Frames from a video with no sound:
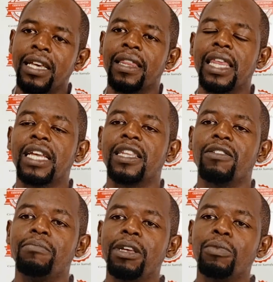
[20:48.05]
then they
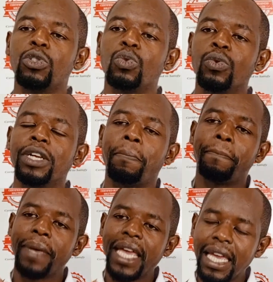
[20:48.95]
will be able to
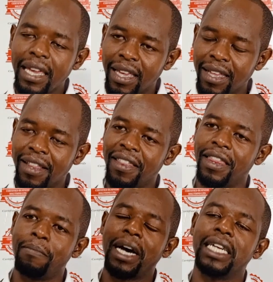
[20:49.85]
repay
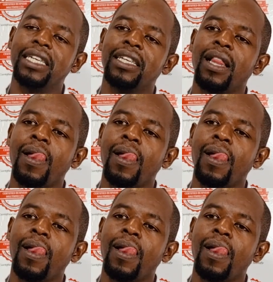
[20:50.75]
the money